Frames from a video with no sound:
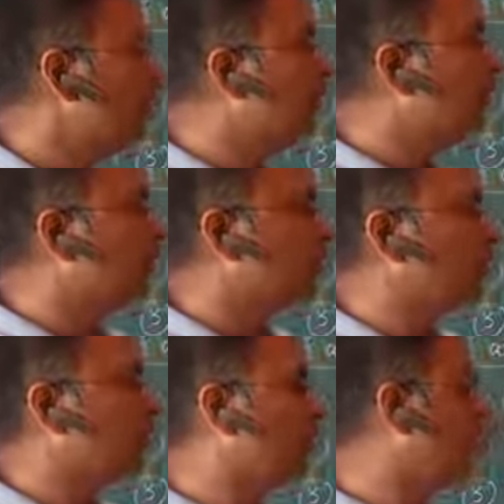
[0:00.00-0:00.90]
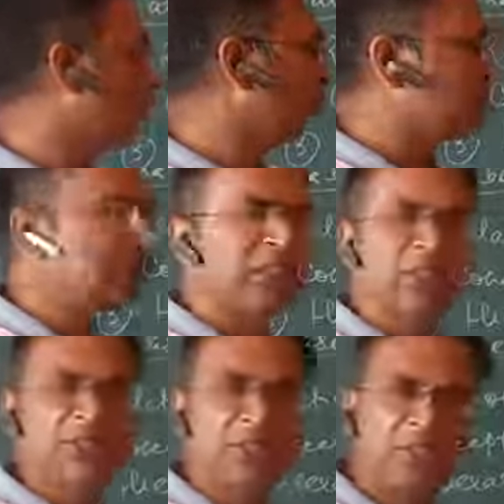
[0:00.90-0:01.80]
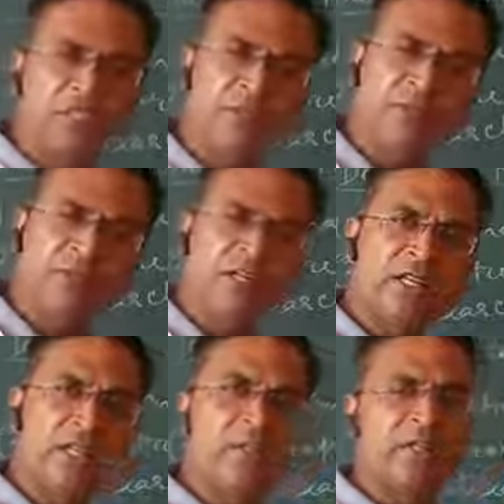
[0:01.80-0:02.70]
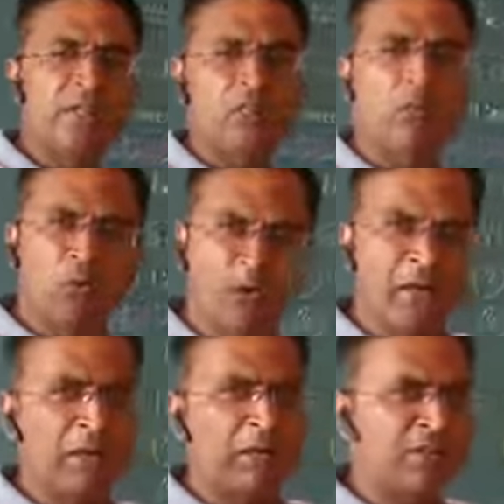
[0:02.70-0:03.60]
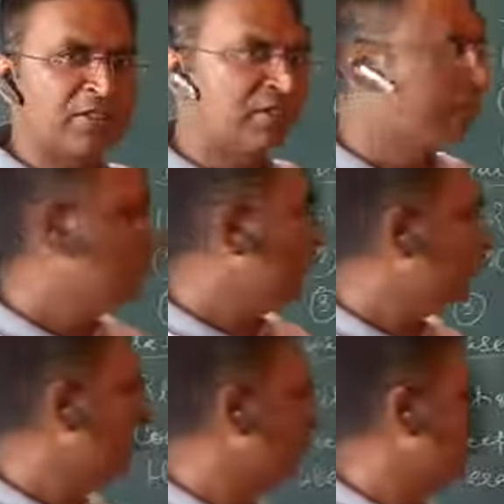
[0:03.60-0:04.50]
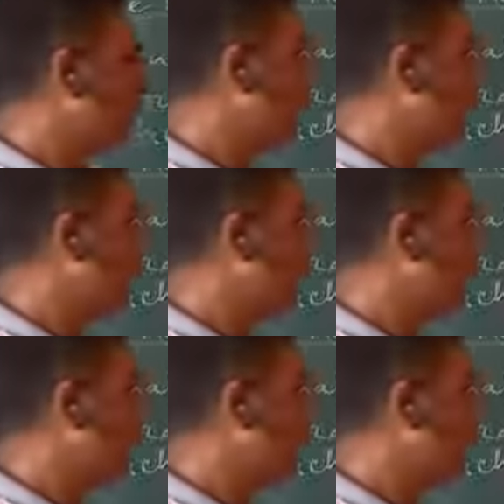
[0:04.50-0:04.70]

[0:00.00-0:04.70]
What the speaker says: IBM corporation actually they have their own database, DB2